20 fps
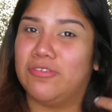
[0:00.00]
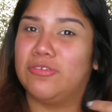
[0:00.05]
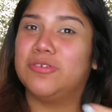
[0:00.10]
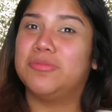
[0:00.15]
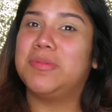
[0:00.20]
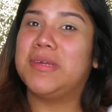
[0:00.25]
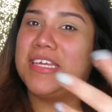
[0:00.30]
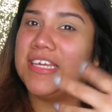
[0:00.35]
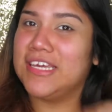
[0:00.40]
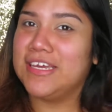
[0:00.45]
It
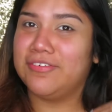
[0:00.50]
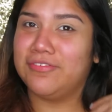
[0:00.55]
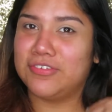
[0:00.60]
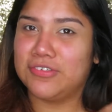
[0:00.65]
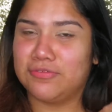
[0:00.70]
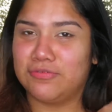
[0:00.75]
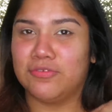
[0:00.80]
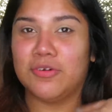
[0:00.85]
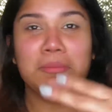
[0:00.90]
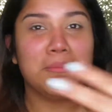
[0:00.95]
was my
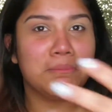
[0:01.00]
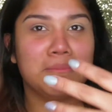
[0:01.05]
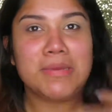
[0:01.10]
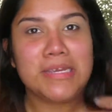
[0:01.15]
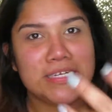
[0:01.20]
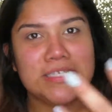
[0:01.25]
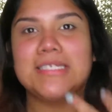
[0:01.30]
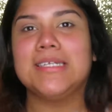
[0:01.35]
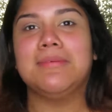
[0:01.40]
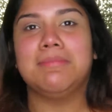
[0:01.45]
gift from
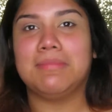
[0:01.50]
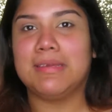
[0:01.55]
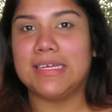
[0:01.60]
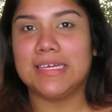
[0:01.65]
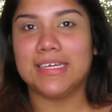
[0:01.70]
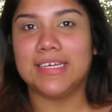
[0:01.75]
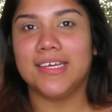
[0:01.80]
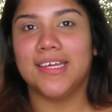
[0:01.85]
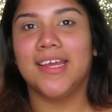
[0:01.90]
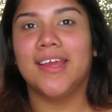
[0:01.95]
me to
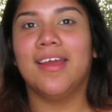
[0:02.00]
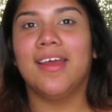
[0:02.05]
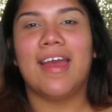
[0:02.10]
me.